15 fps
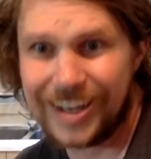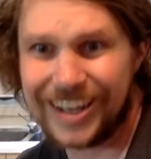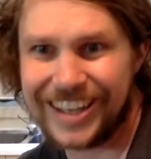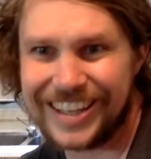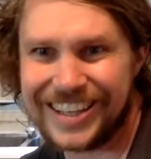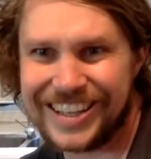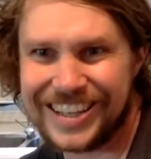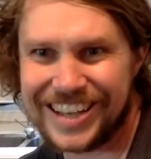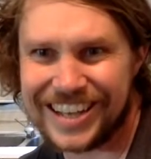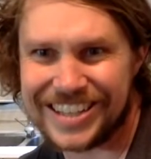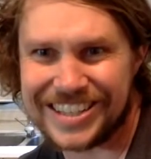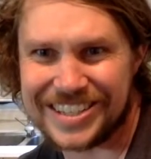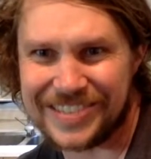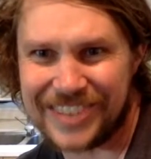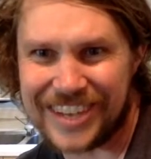
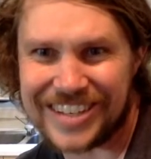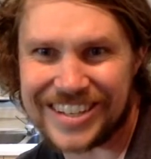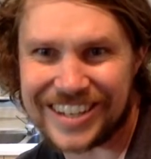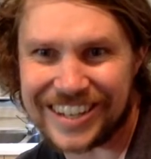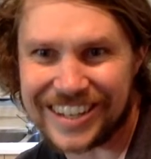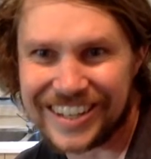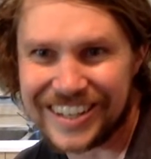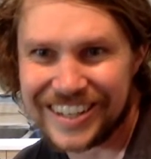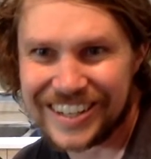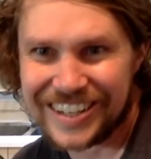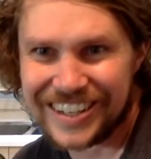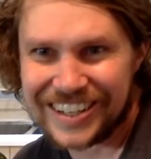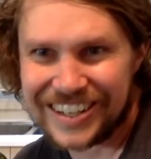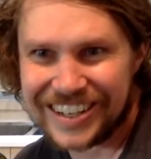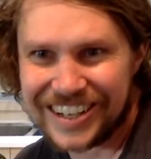Yes, amazing.
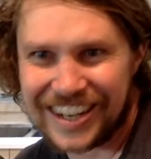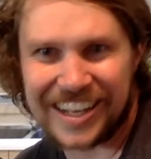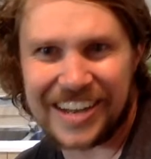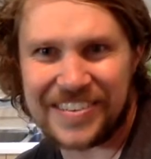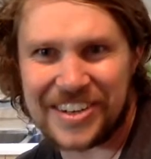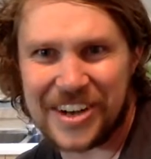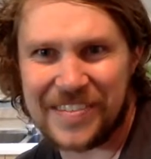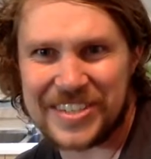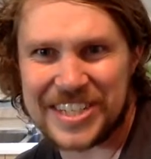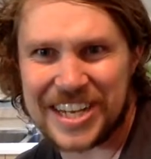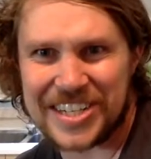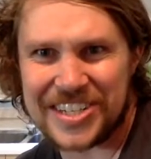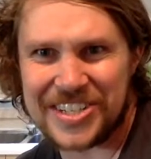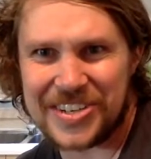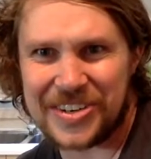I love the
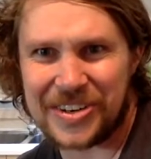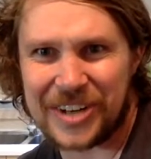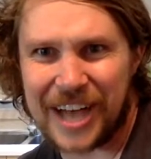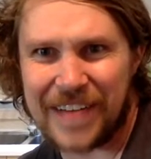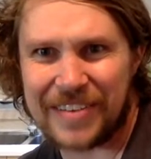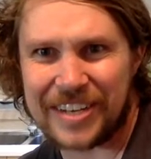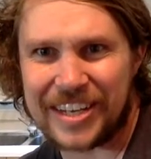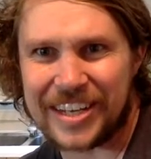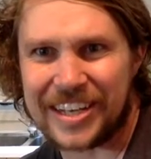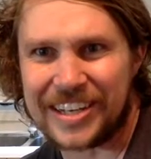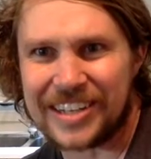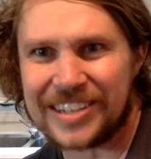conversations you all are having here.